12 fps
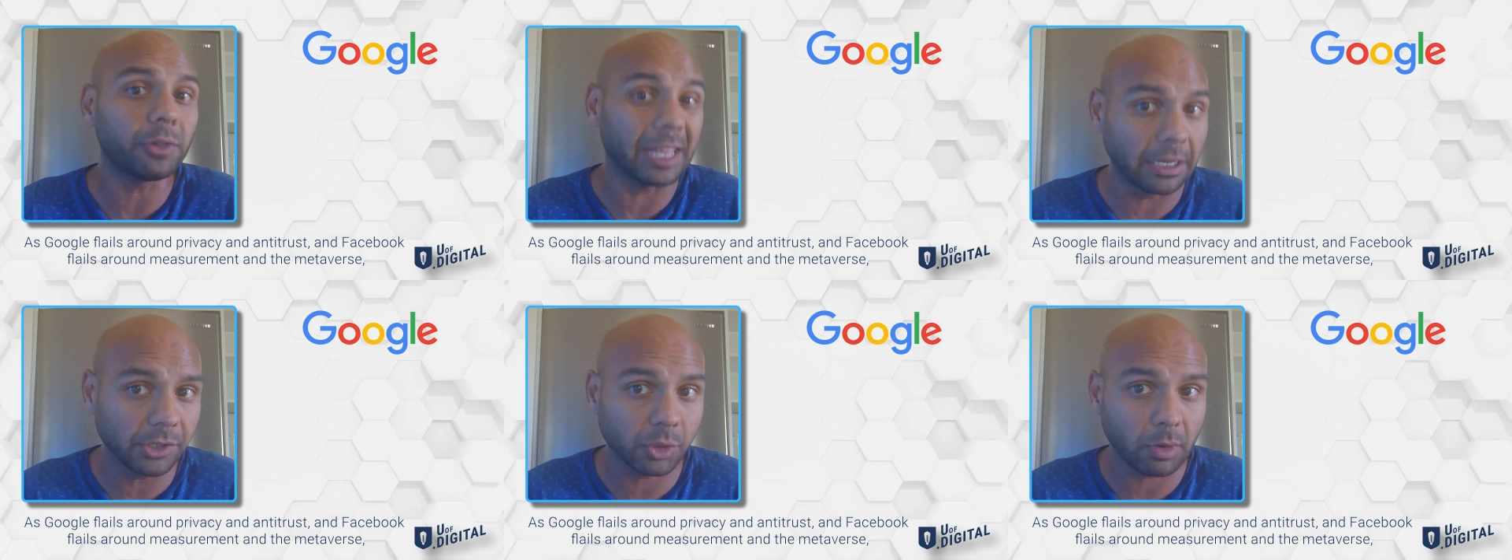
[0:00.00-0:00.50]

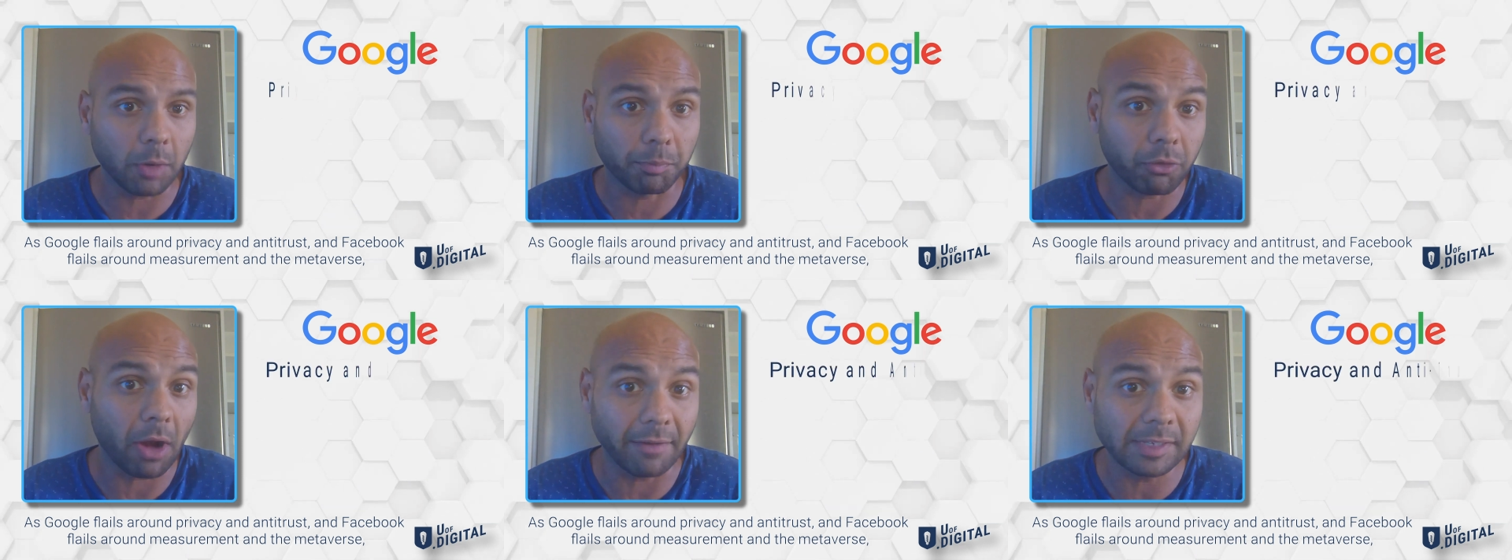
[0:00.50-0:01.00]
flails
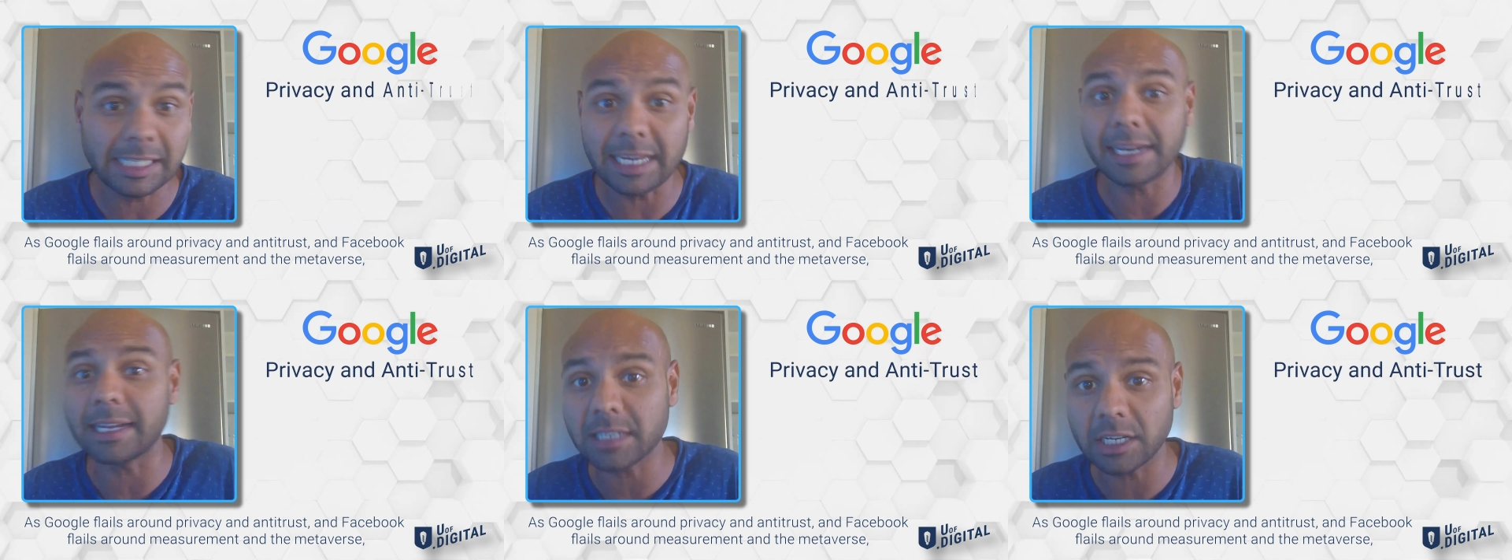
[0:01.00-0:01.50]
around privacy
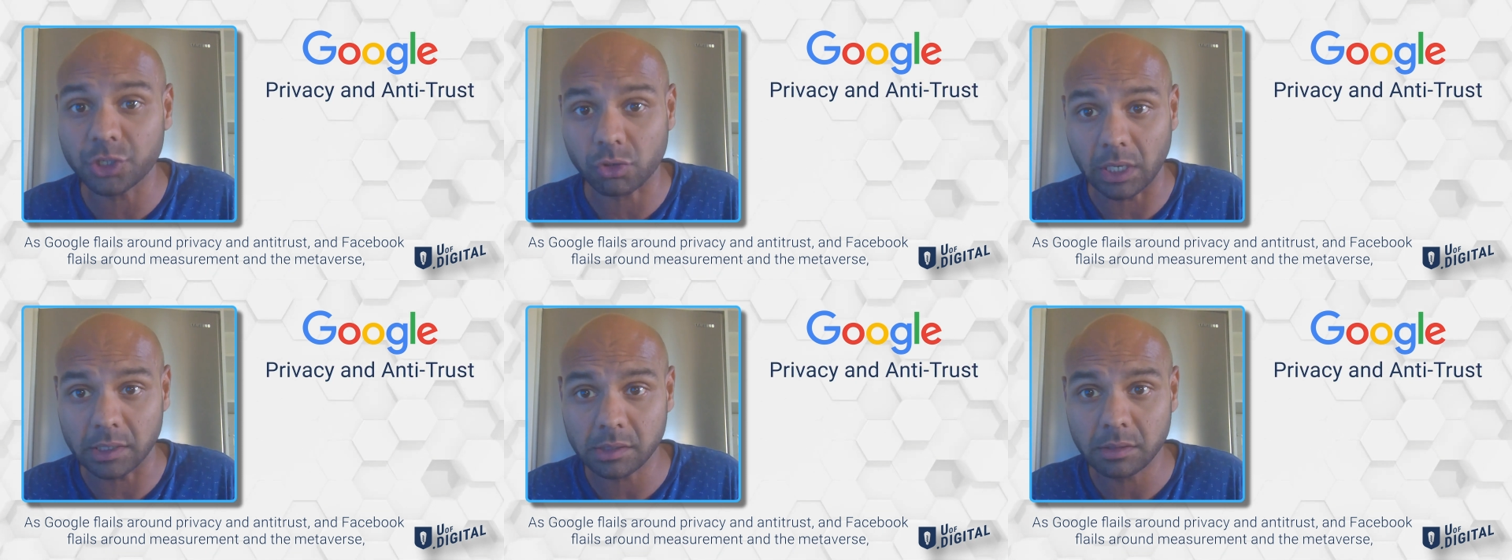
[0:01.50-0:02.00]
and
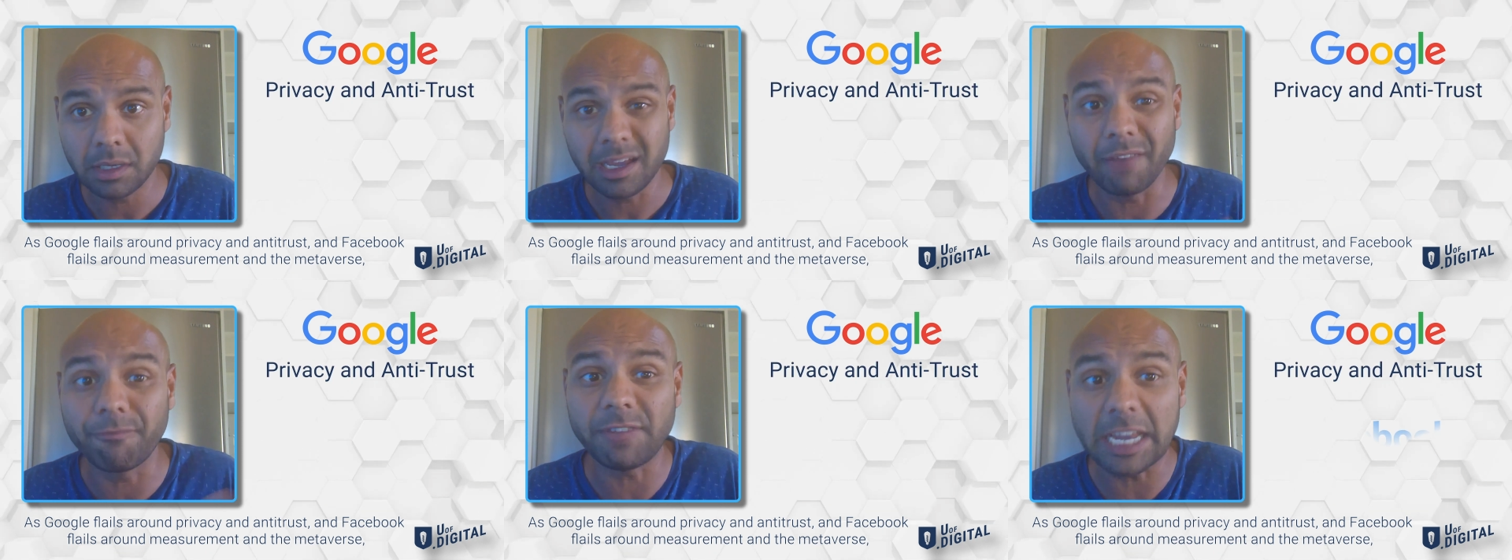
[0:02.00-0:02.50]
antitrust,
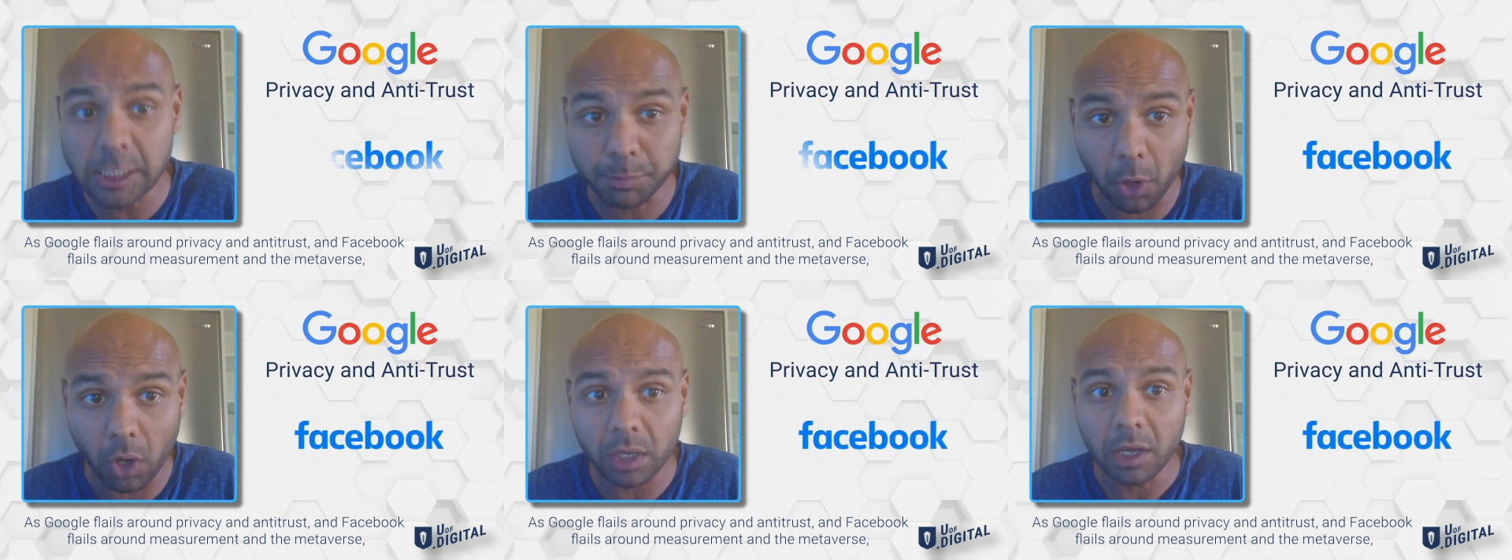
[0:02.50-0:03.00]
and
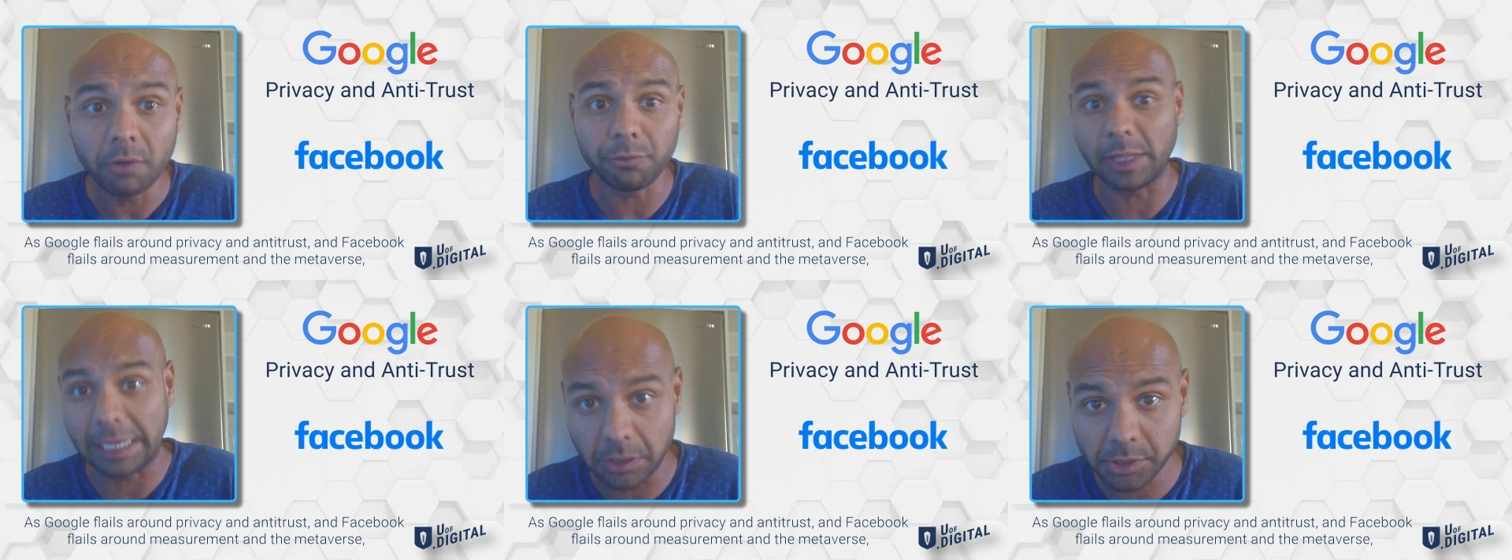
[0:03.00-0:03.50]
Facebook
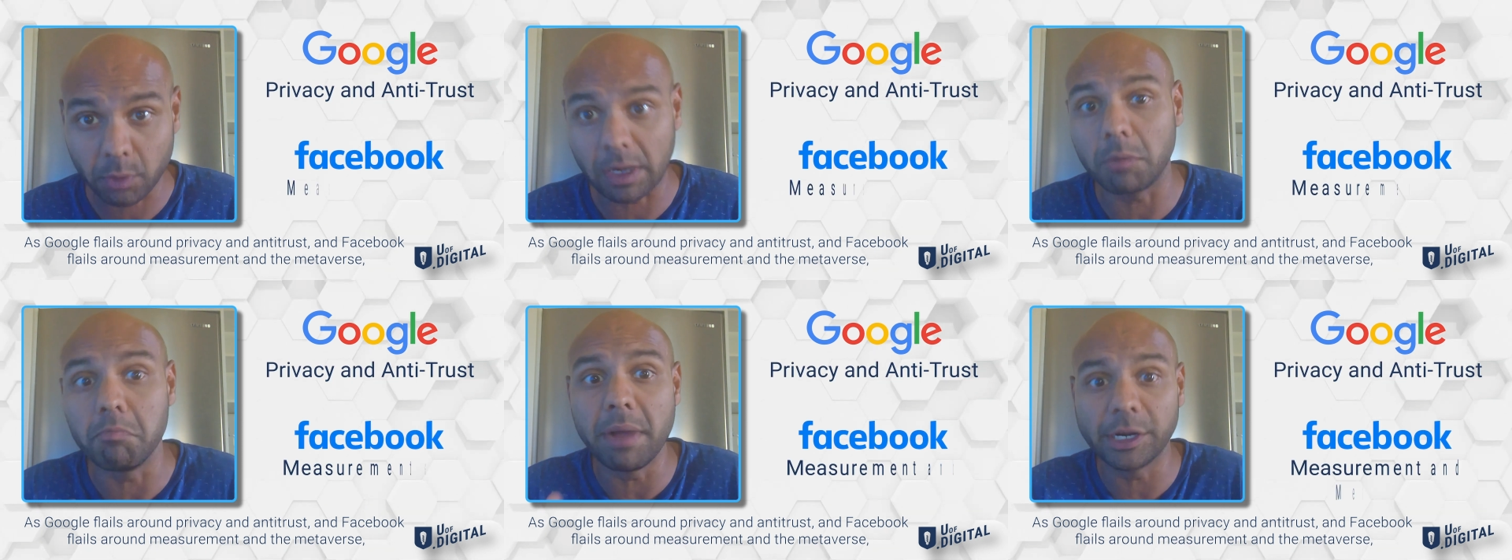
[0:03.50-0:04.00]
flails
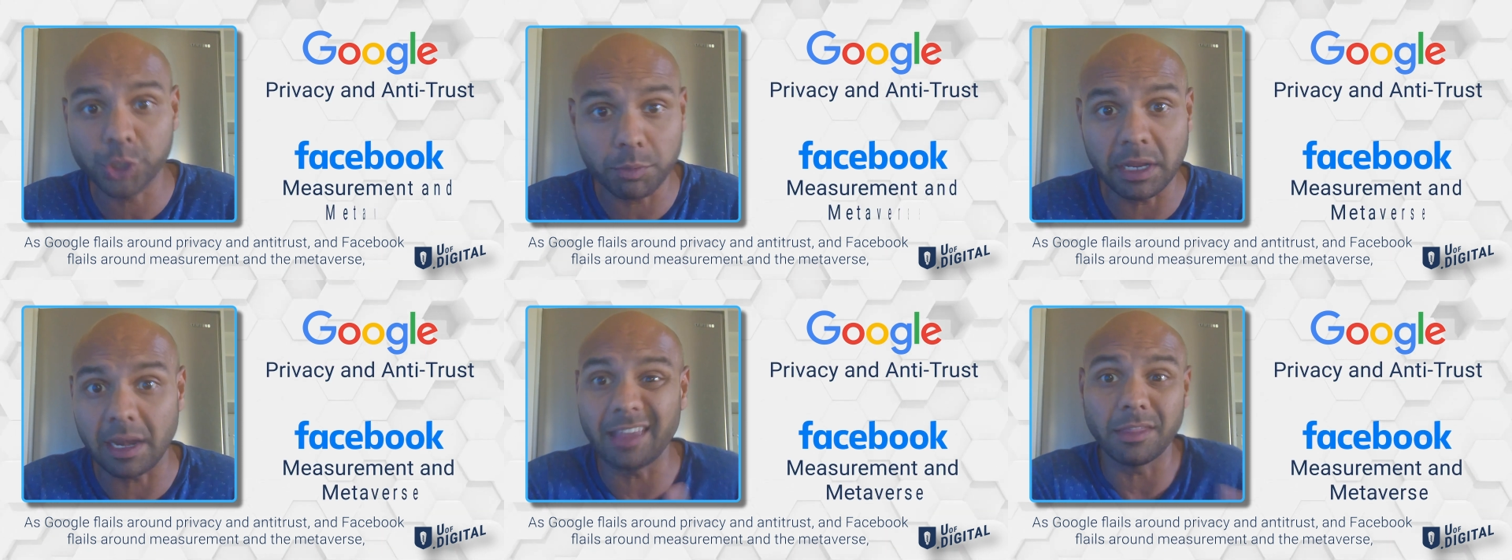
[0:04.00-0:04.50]
around
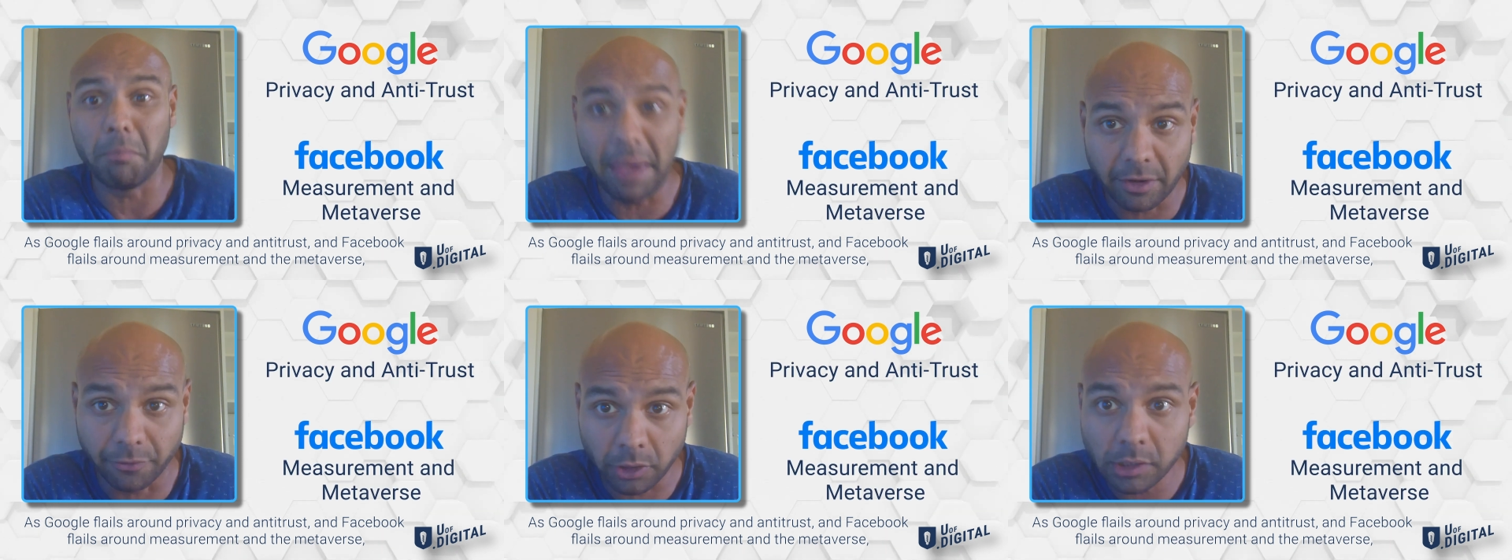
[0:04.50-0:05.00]
measurement and the
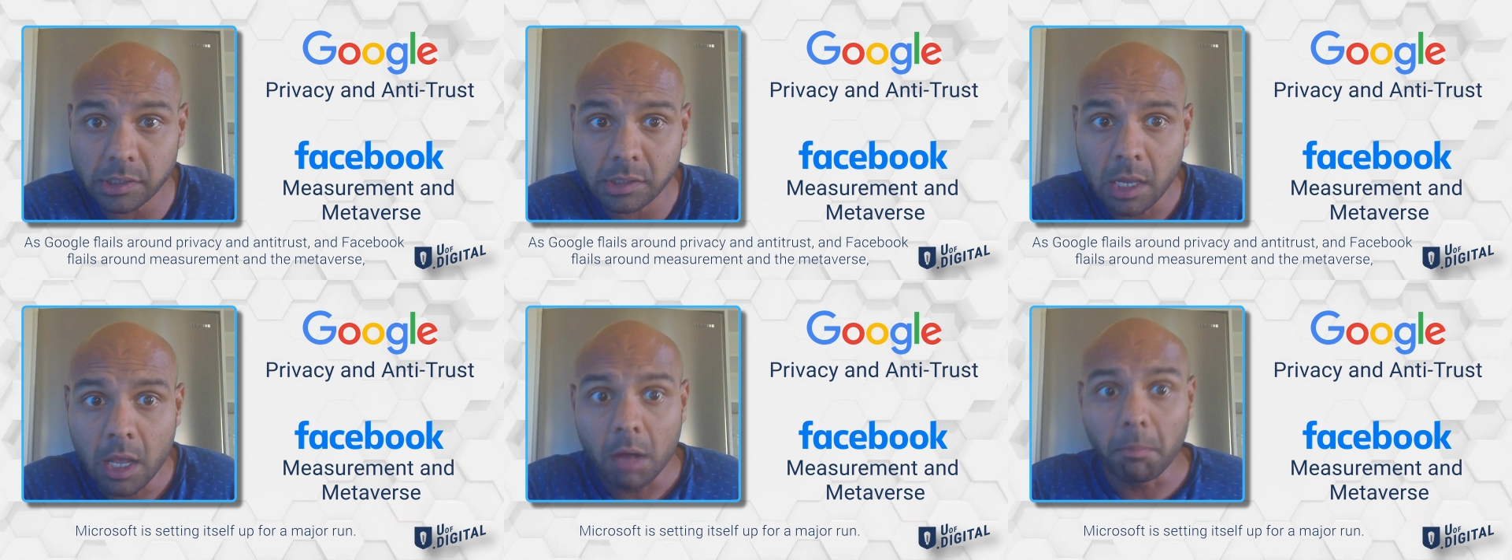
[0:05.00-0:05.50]
metaverse,